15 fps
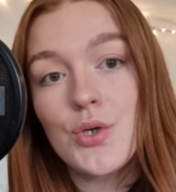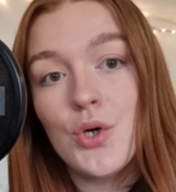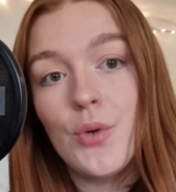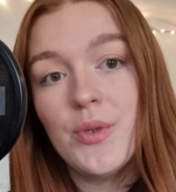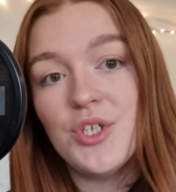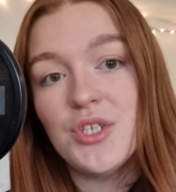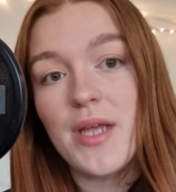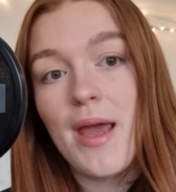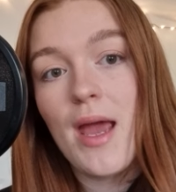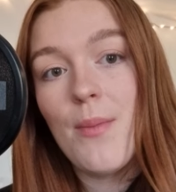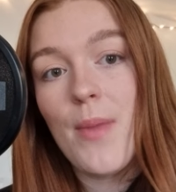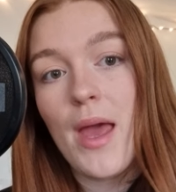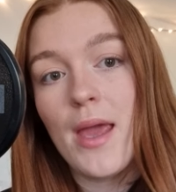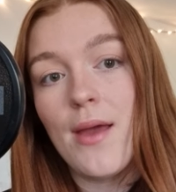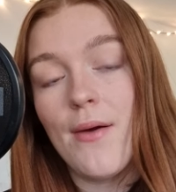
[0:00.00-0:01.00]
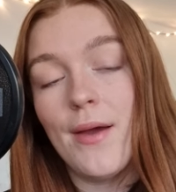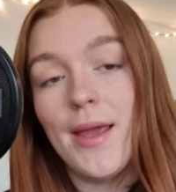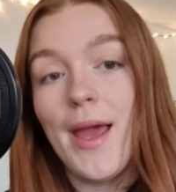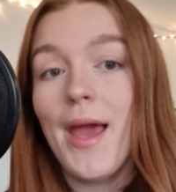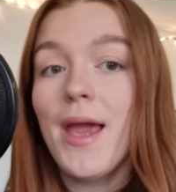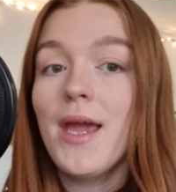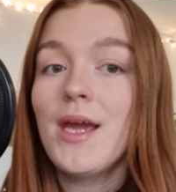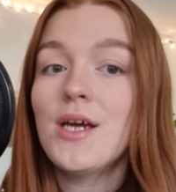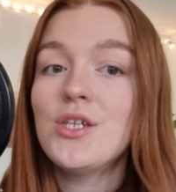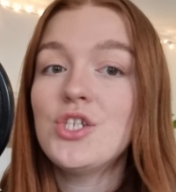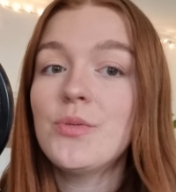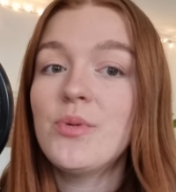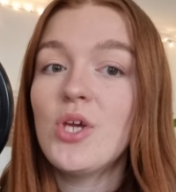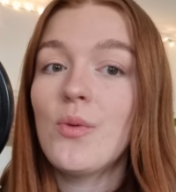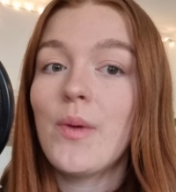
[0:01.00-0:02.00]
which is
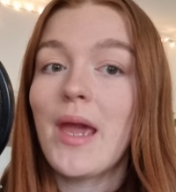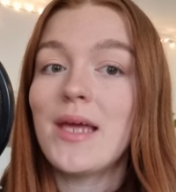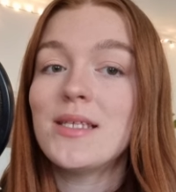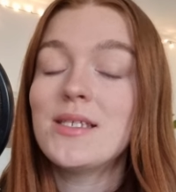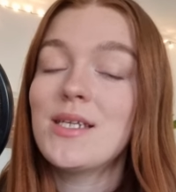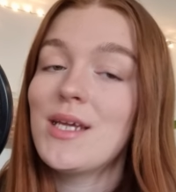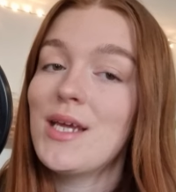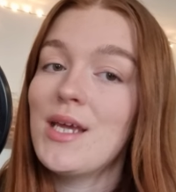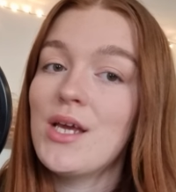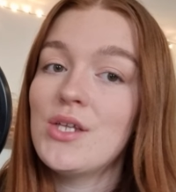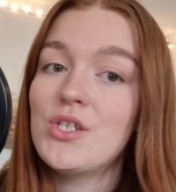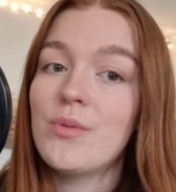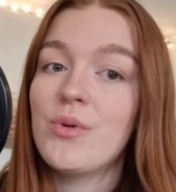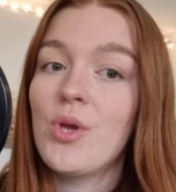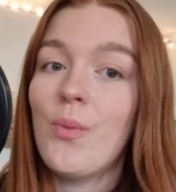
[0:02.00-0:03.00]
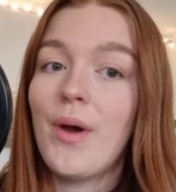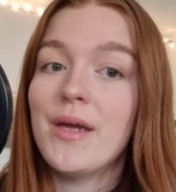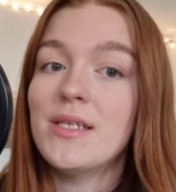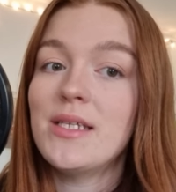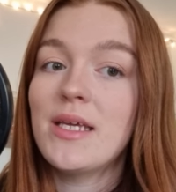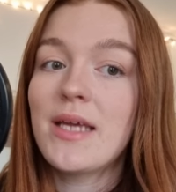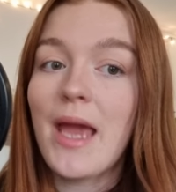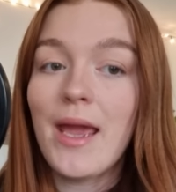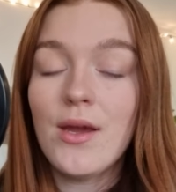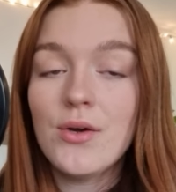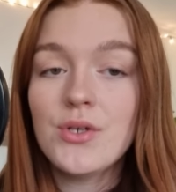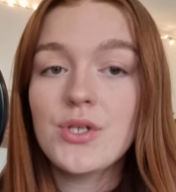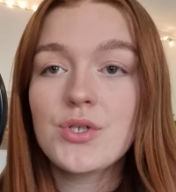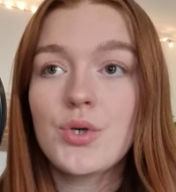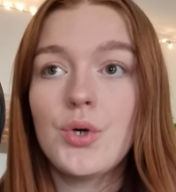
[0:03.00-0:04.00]

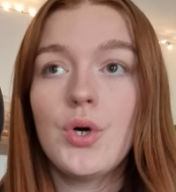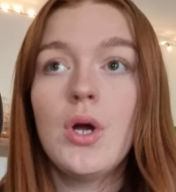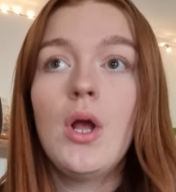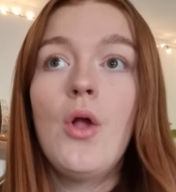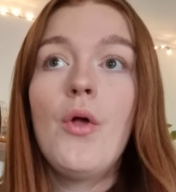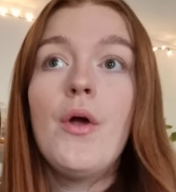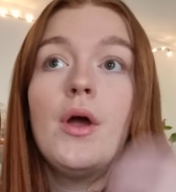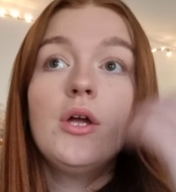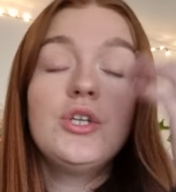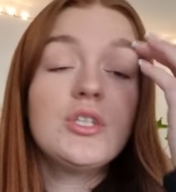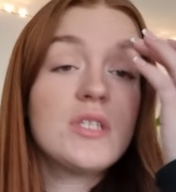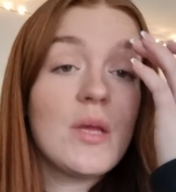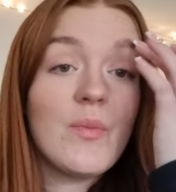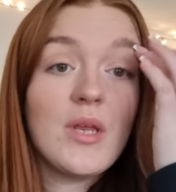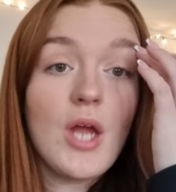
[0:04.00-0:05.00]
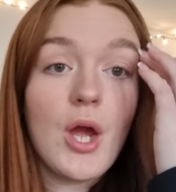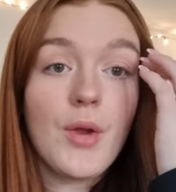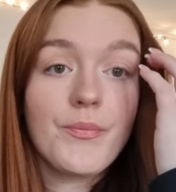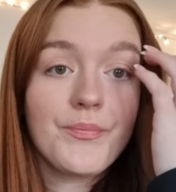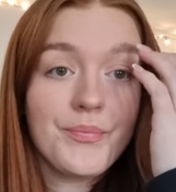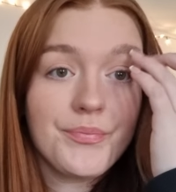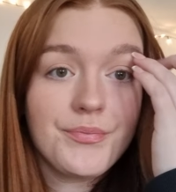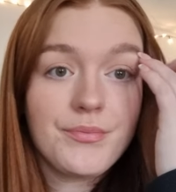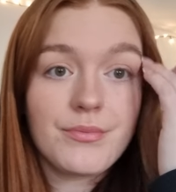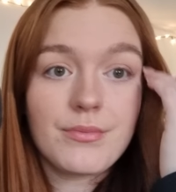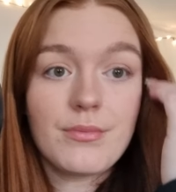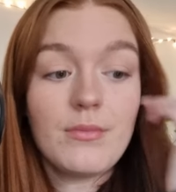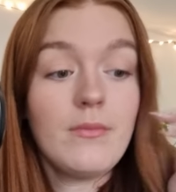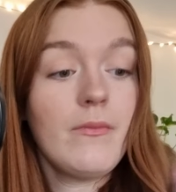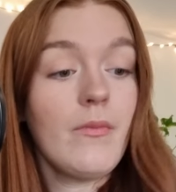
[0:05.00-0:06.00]
MayaWestwick_. Just let me know.
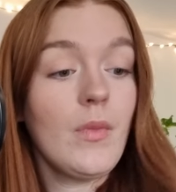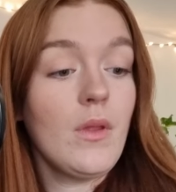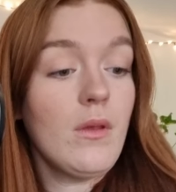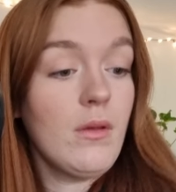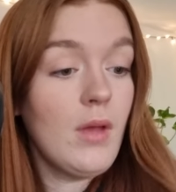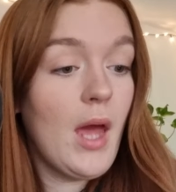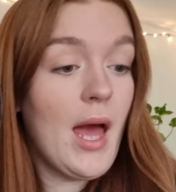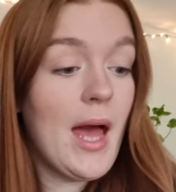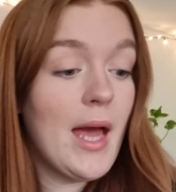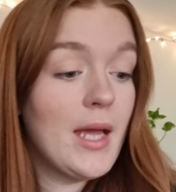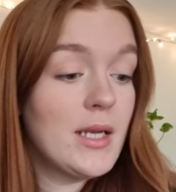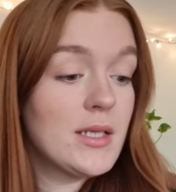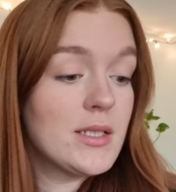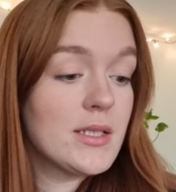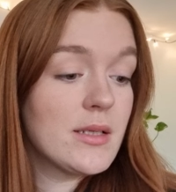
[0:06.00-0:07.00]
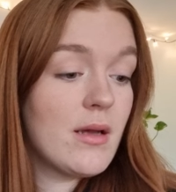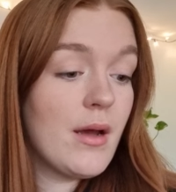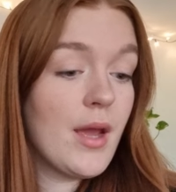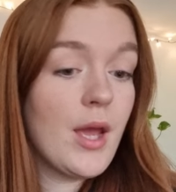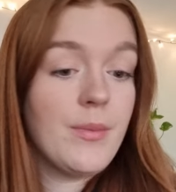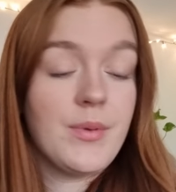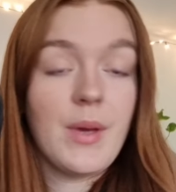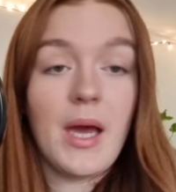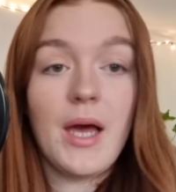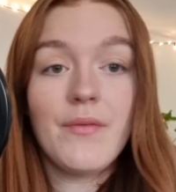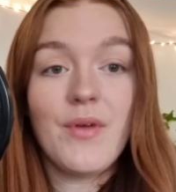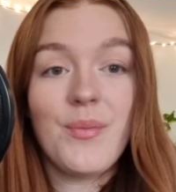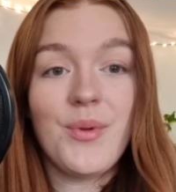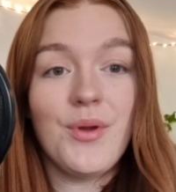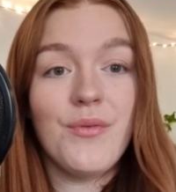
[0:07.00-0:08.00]
And I hope you have
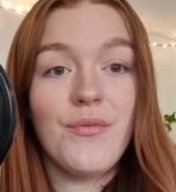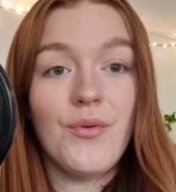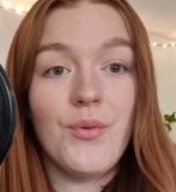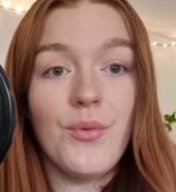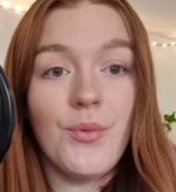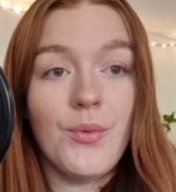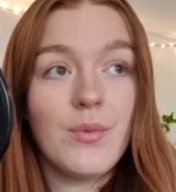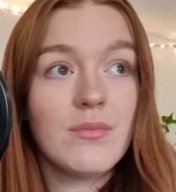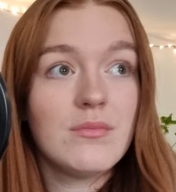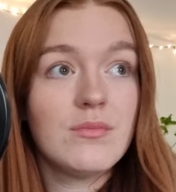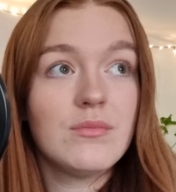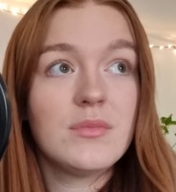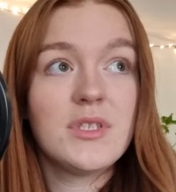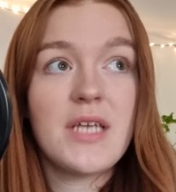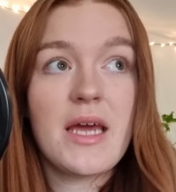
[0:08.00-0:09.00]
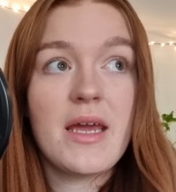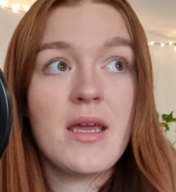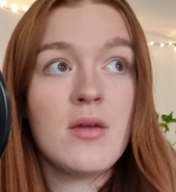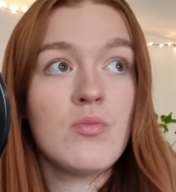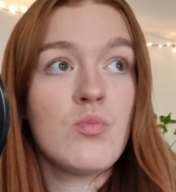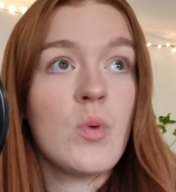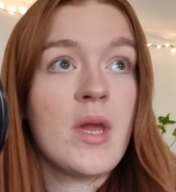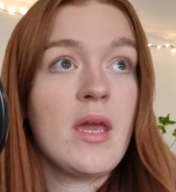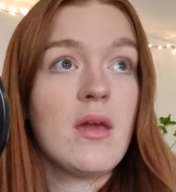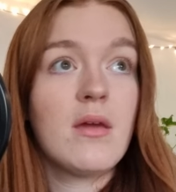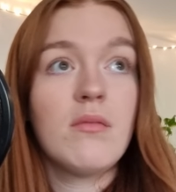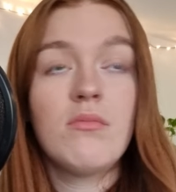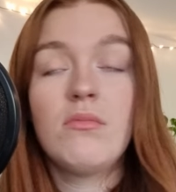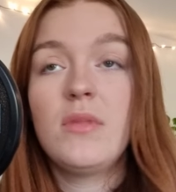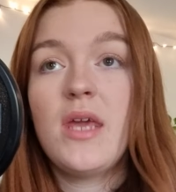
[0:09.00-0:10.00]
a beautiful day,
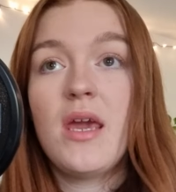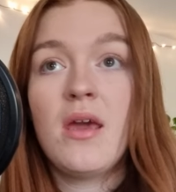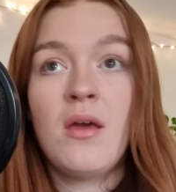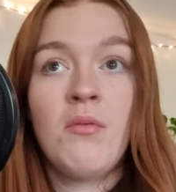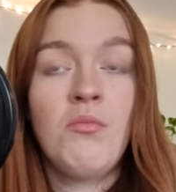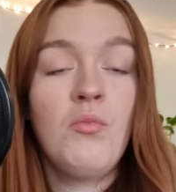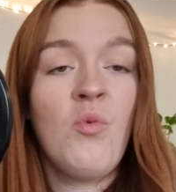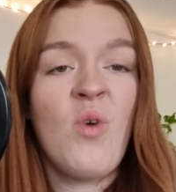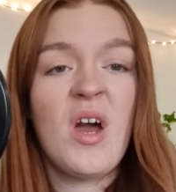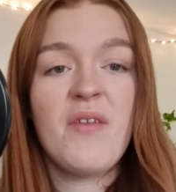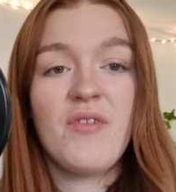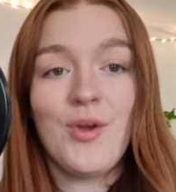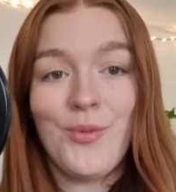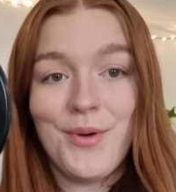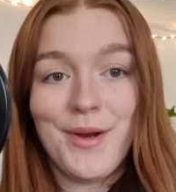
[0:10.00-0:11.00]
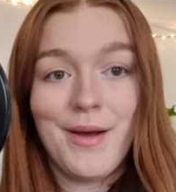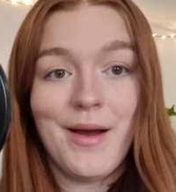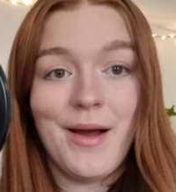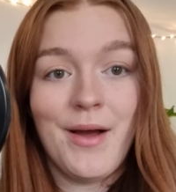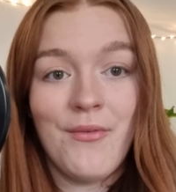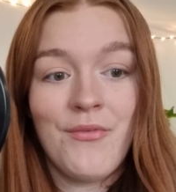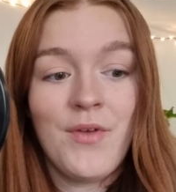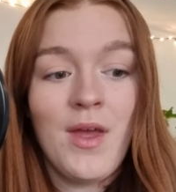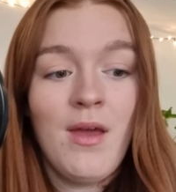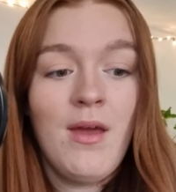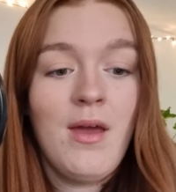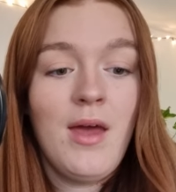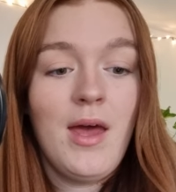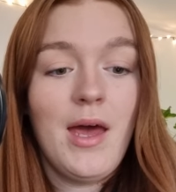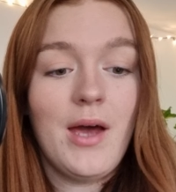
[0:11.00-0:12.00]
week, yeah, whatever you want to have.
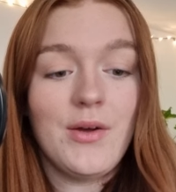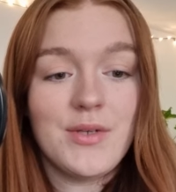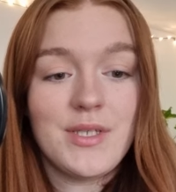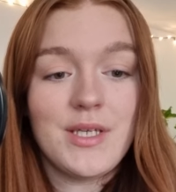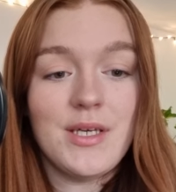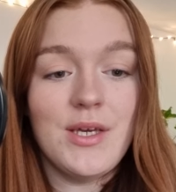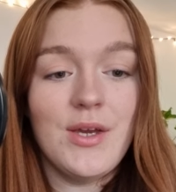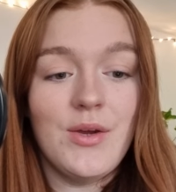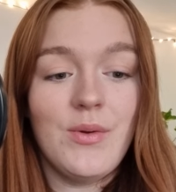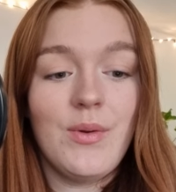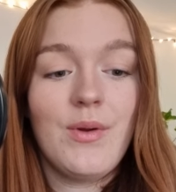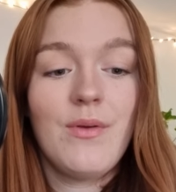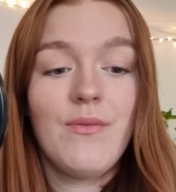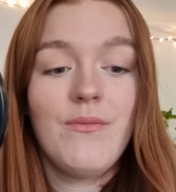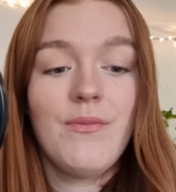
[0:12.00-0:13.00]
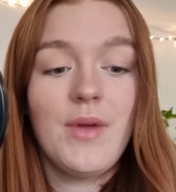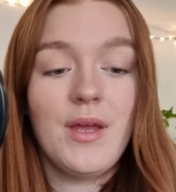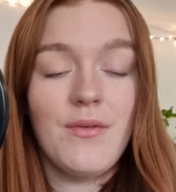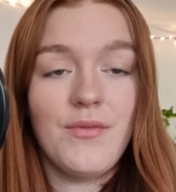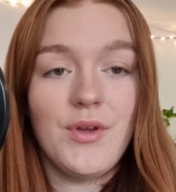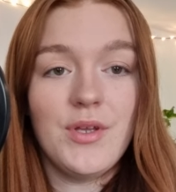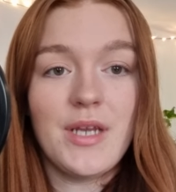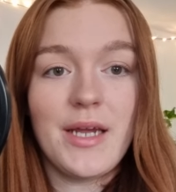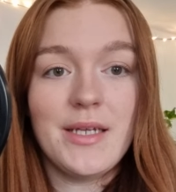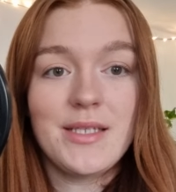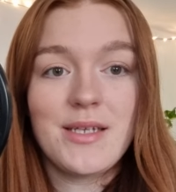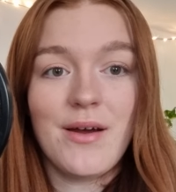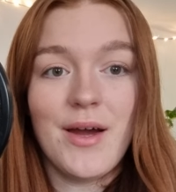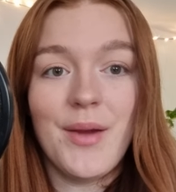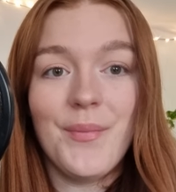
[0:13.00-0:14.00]
I'll see you in a few days'
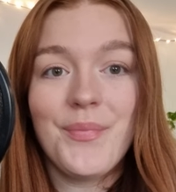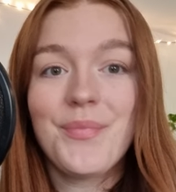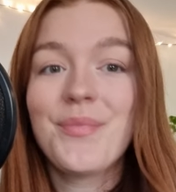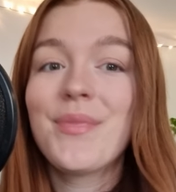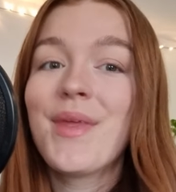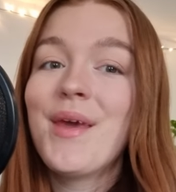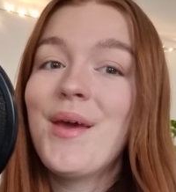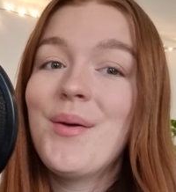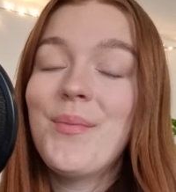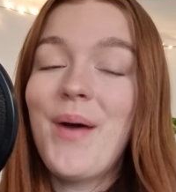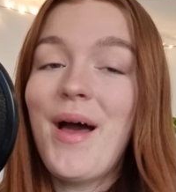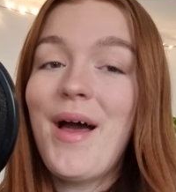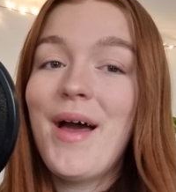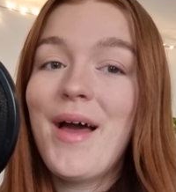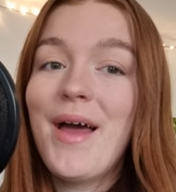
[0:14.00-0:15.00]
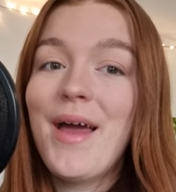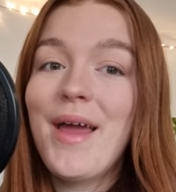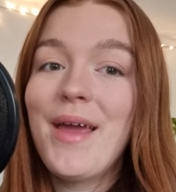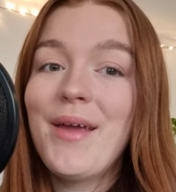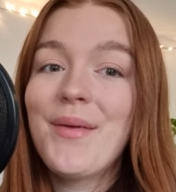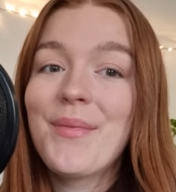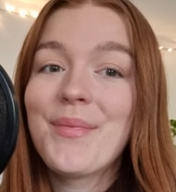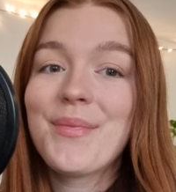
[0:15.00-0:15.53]
time. Bye!